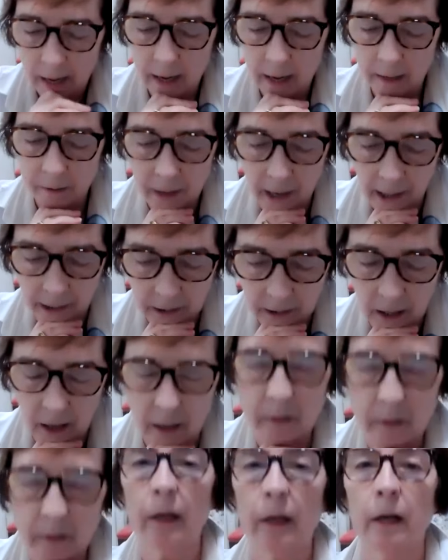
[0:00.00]
In that
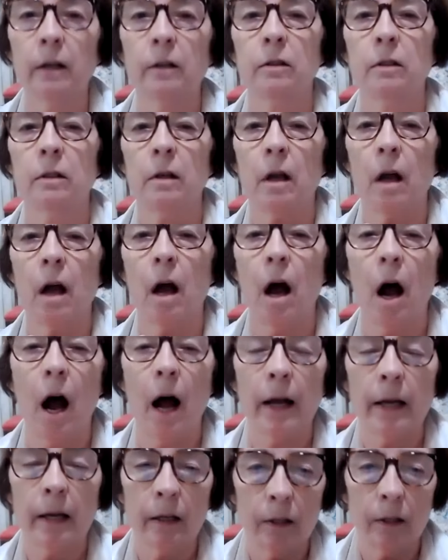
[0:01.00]
context,
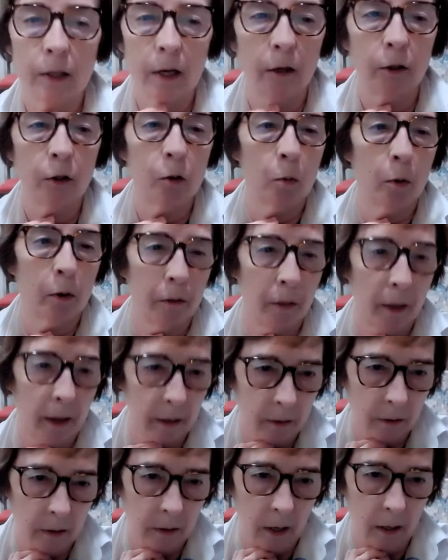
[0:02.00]
I can tell you what
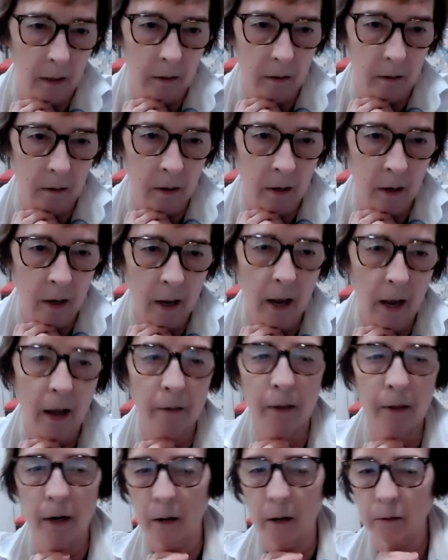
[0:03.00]
they said,
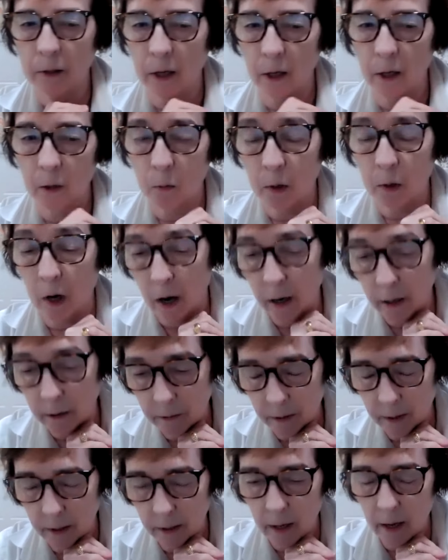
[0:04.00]
and then I'll tell you what
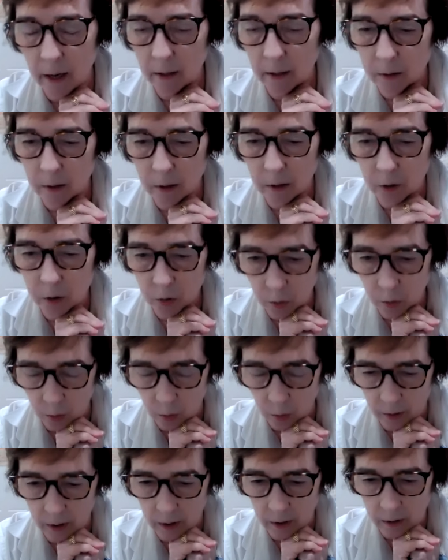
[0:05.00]
I think as a
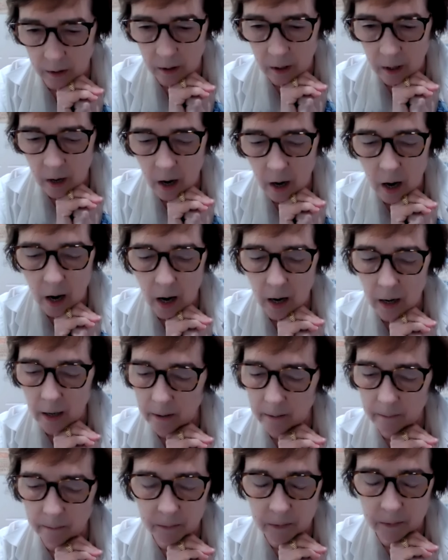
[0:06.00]
historian,
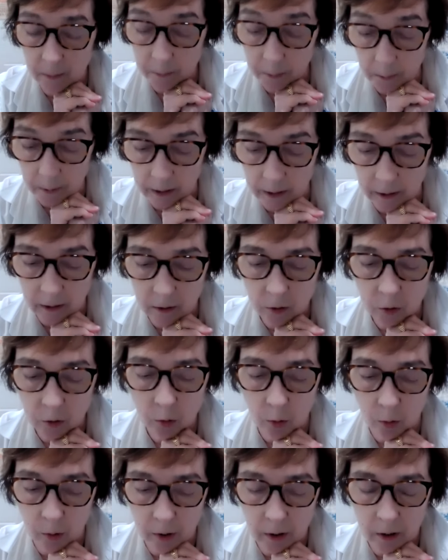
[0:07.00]
a diplomatic
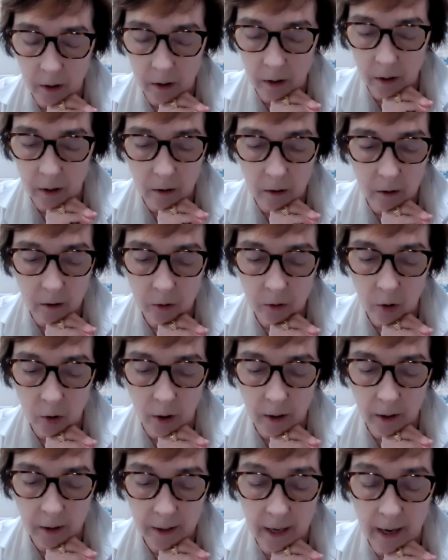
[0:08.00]
historian,
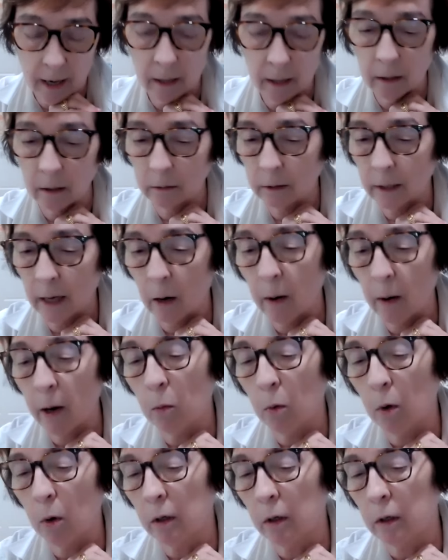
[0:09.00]
taught at Yale. Now
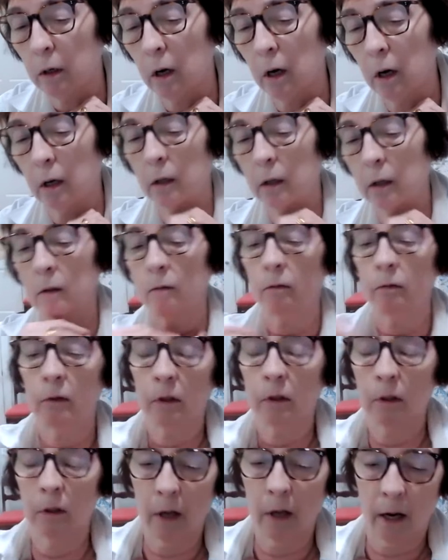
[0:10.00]
I work,
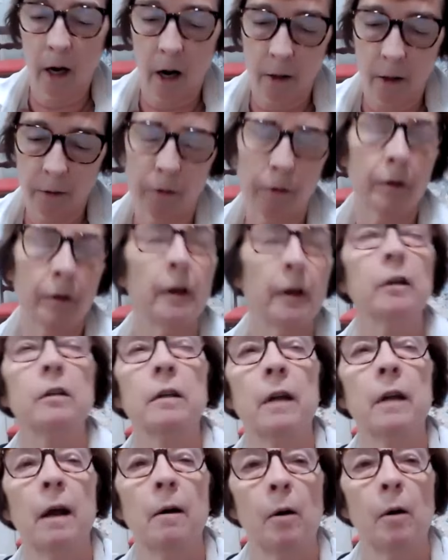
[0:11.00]
done other things,
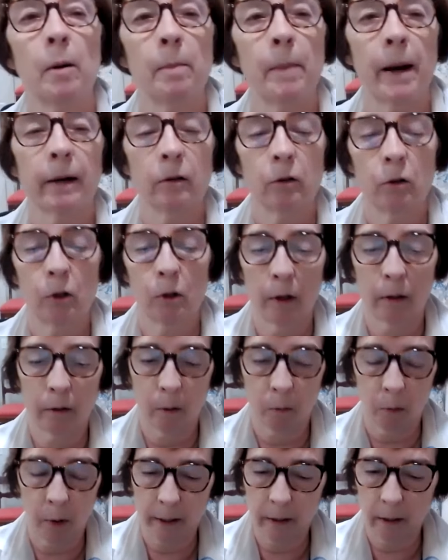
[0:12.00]
and now I'm back to
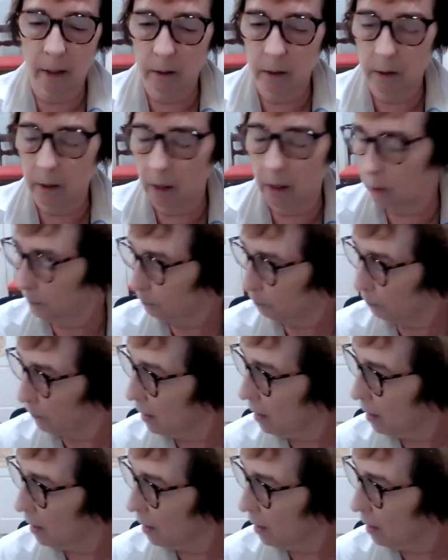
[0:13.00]
the Brandeis Center.